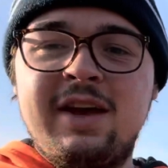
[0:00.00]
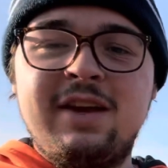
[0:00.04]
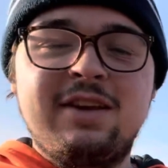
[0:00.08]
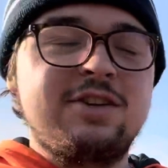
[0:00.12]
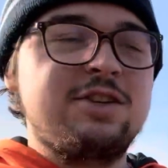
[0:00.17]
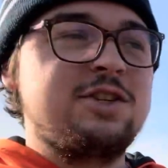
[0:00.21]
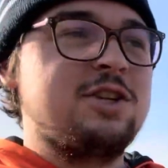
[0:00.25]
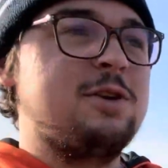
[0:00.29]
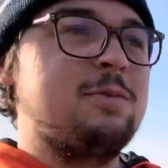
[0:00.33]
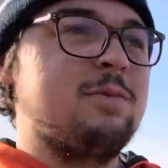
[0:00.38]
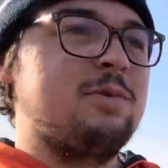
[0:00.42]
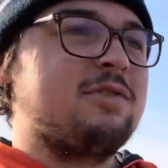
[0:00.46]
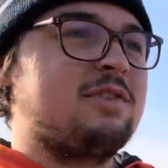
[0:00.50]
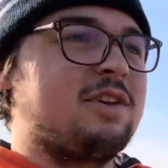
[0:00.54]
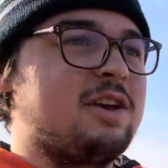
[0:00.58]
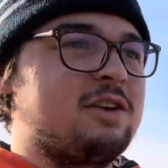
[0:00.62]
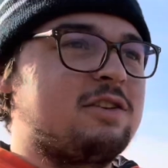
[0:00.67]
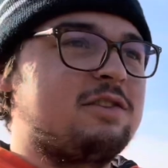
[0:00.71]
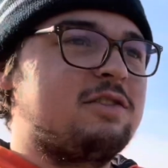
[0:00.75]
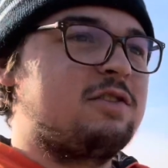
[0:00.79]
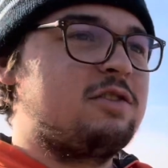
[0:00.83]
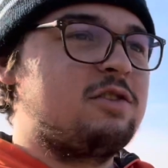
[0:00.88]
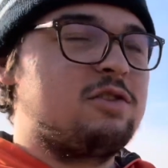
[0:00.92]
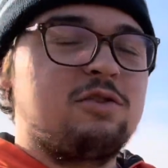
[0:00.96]
as cheap as like
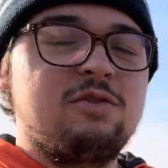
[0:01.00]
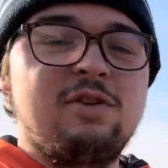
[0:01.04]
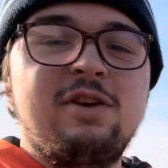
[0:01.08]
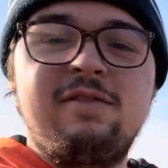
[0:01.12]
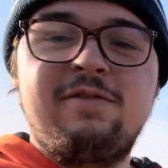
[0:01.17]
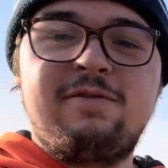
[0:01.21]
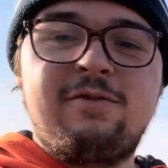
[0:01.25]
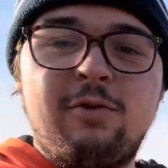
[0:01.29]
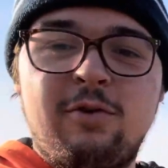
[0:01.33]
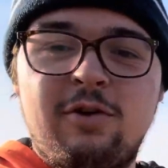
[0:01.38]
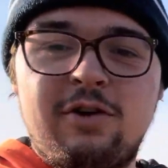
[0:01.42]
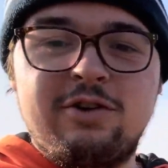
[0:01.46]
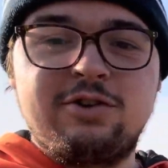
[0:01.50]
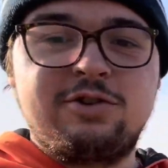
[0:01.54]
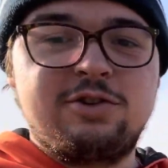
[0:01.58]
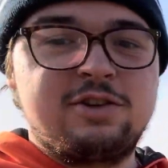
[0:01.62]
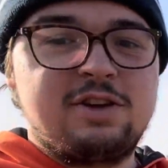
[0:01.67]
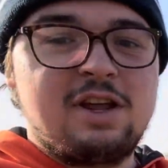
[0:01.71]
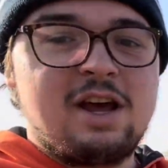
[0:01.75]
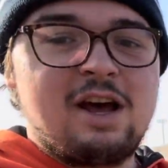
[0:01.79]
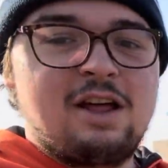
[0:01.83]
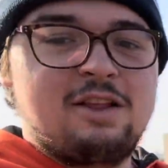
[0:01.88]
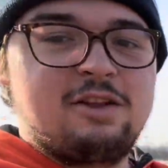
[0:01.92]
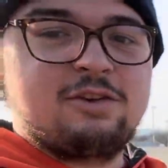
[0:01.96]

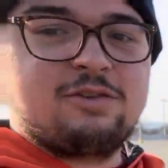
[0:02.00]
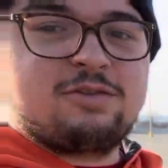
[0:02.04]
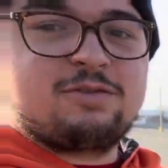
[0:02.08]
$300-400,